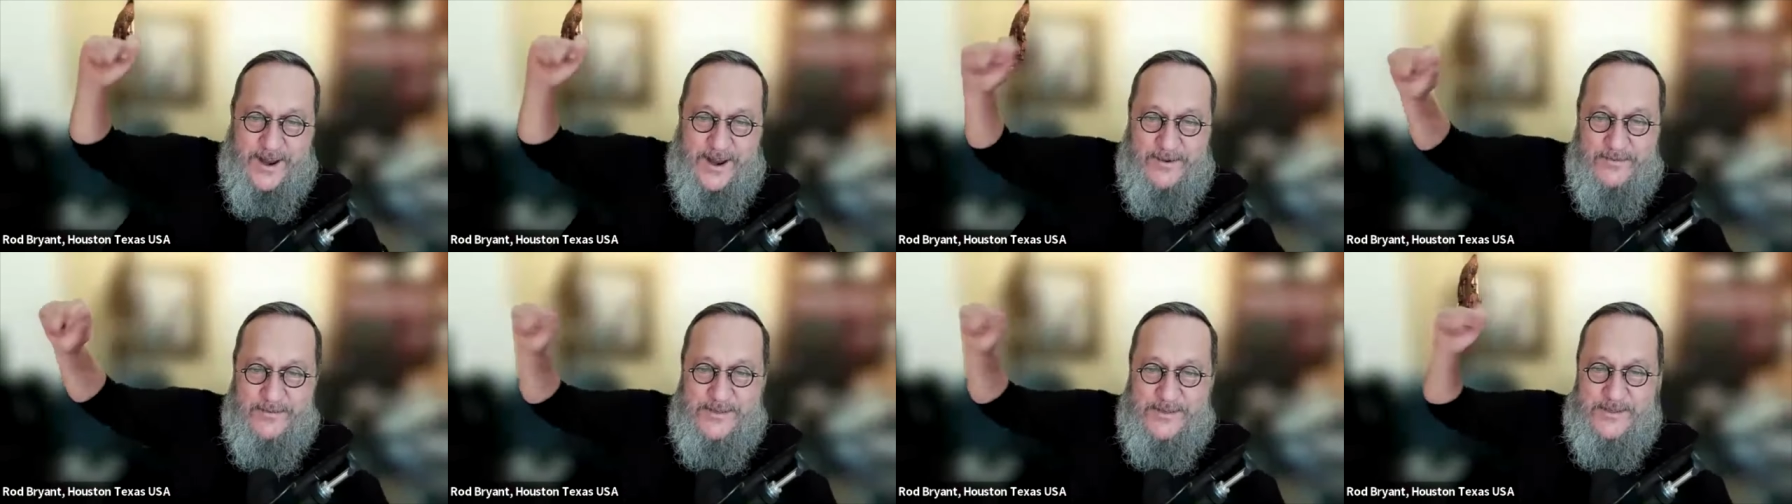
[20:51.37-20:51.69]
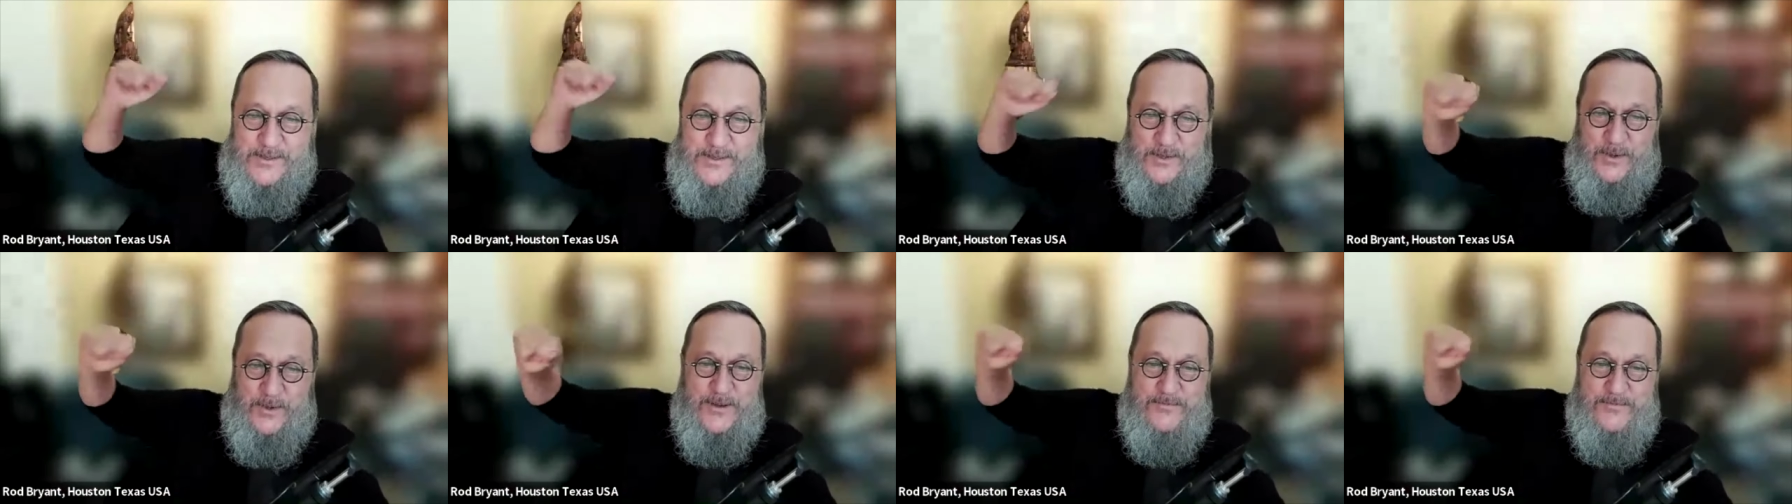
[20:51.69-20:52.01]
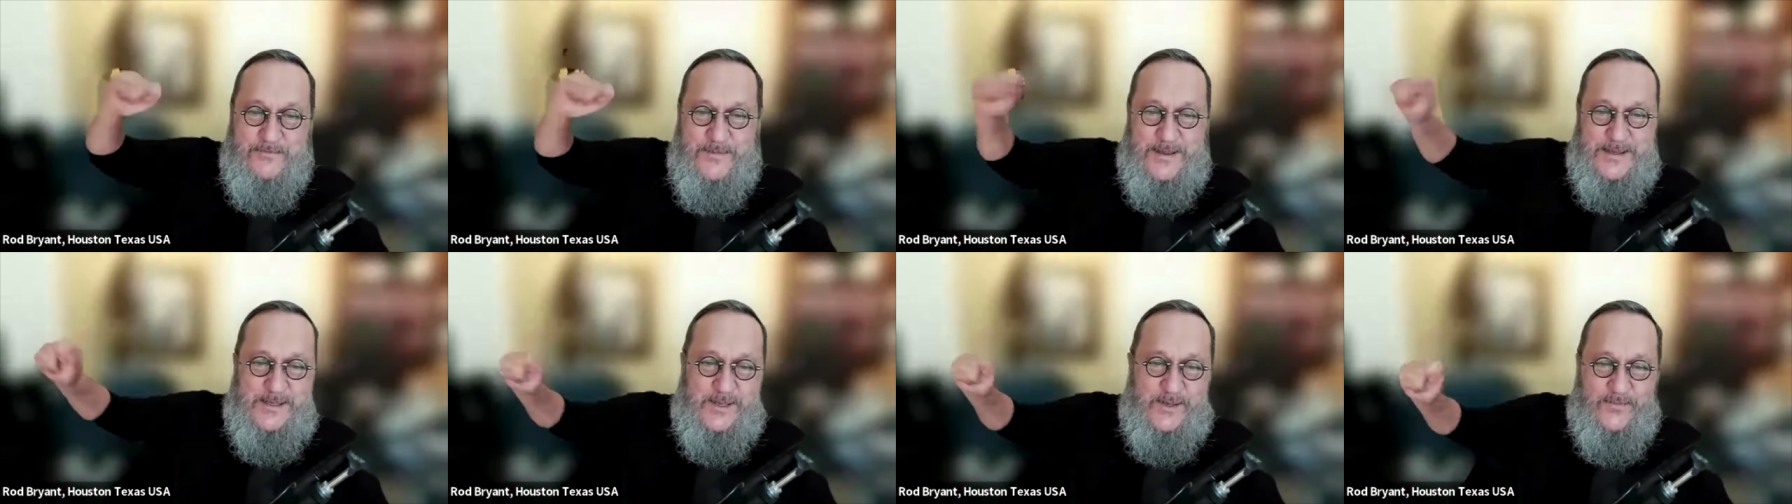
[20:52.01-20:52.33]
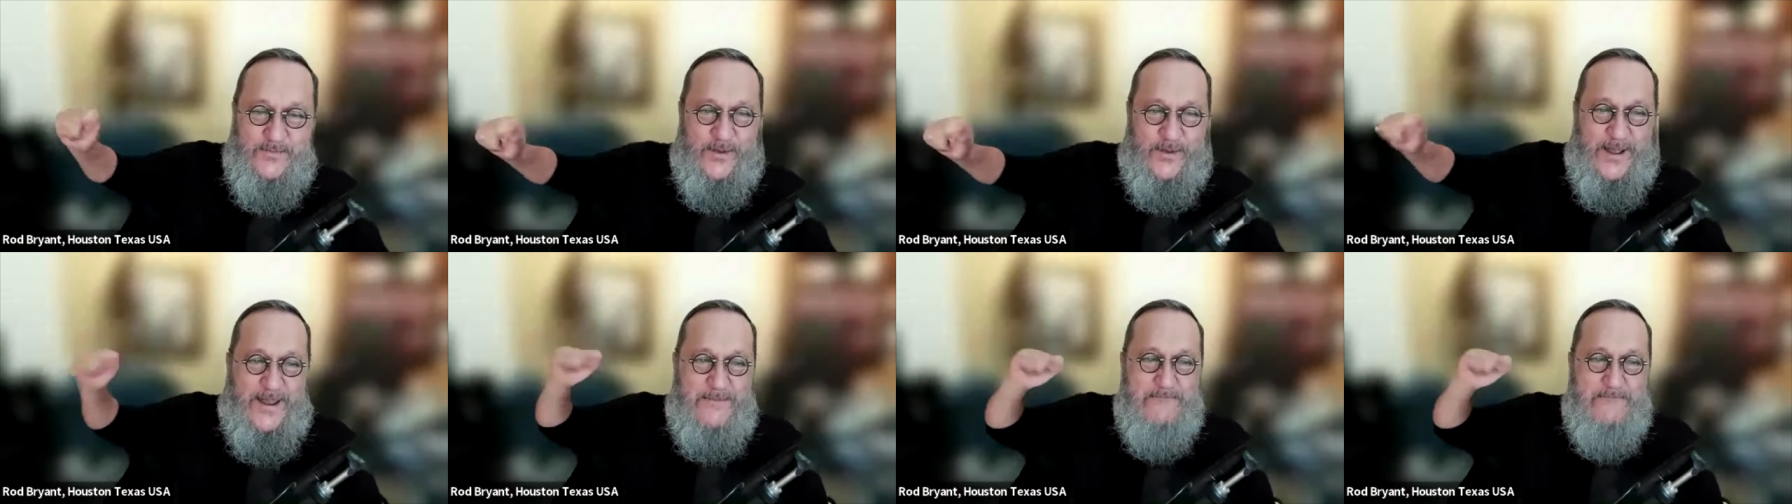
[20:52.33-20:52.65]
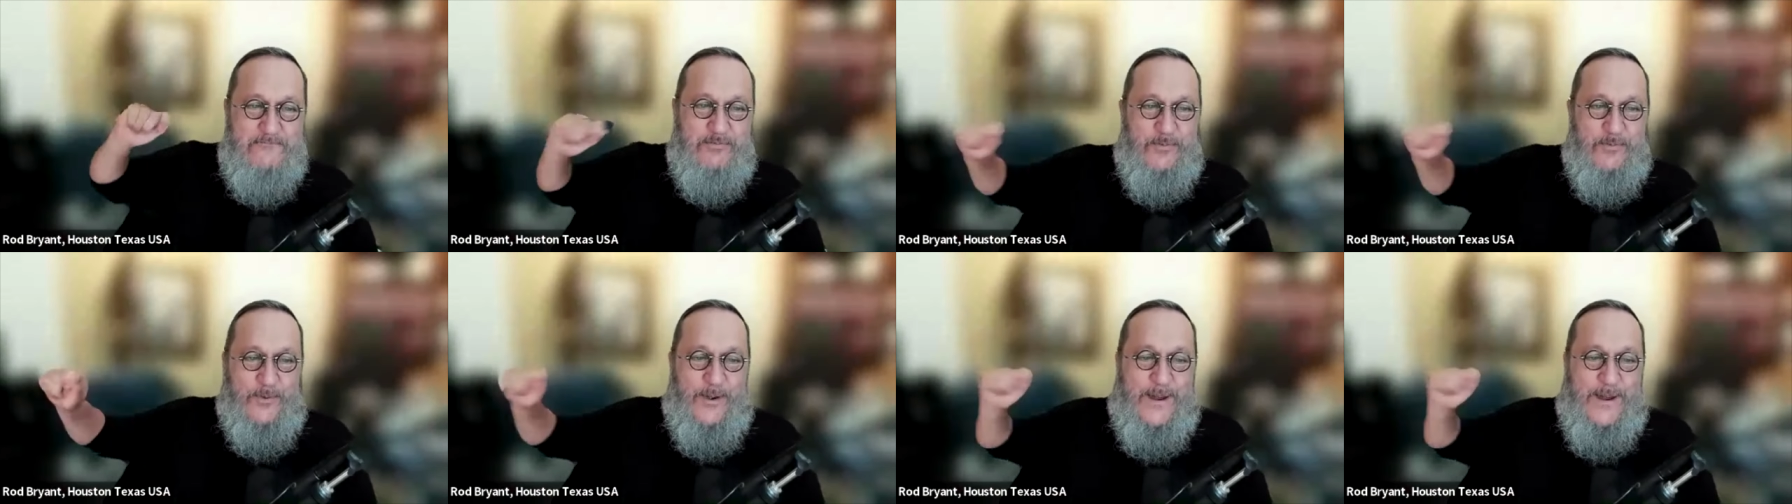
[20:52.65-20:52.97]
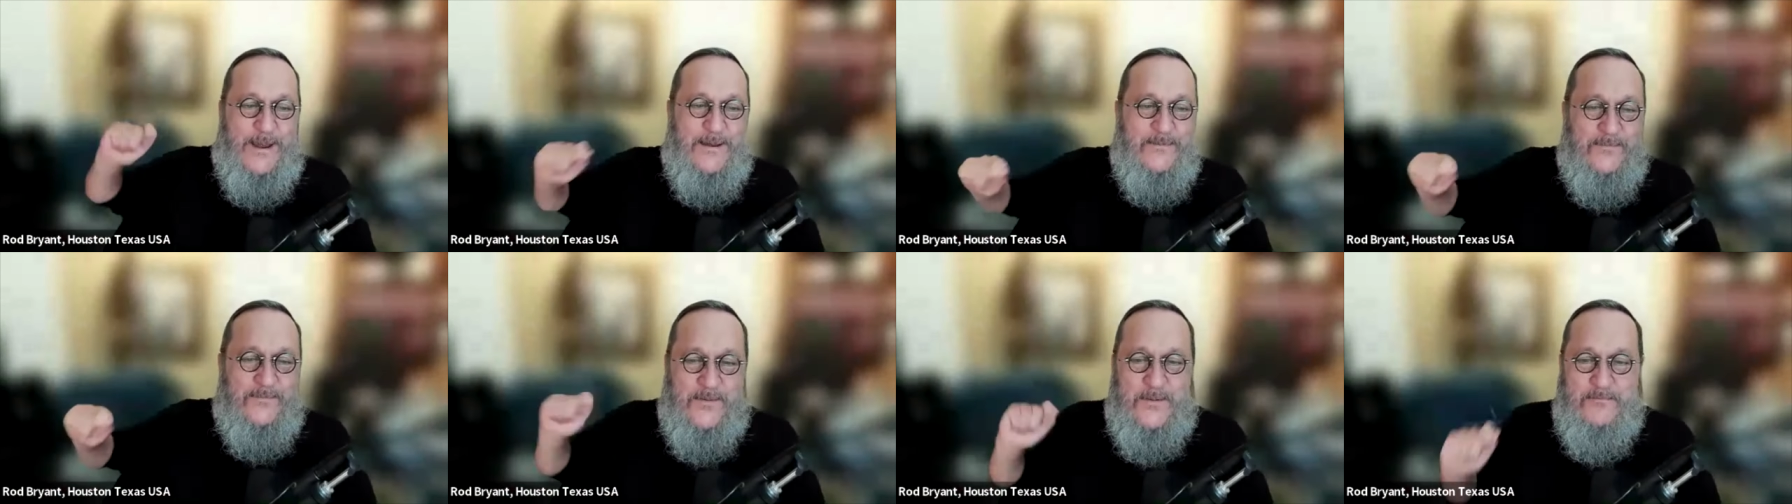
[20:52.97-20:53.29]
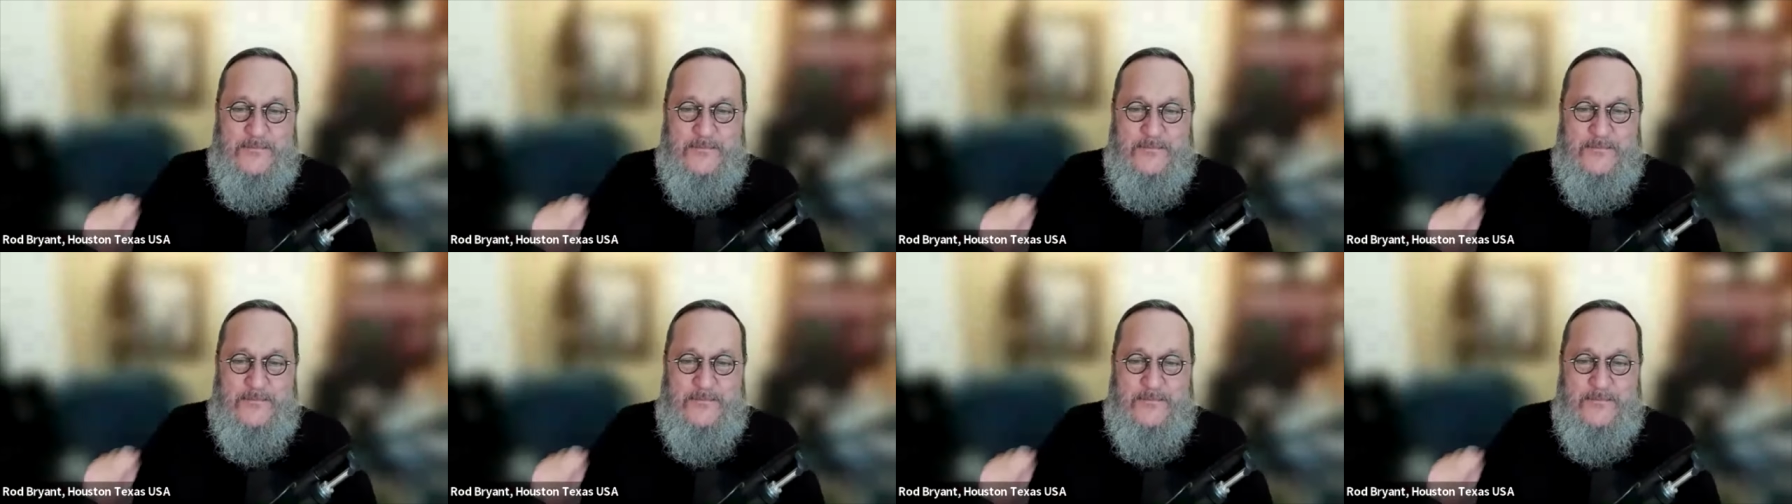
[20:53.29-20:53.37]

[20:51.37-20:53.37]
I was doing mitzvah and praying for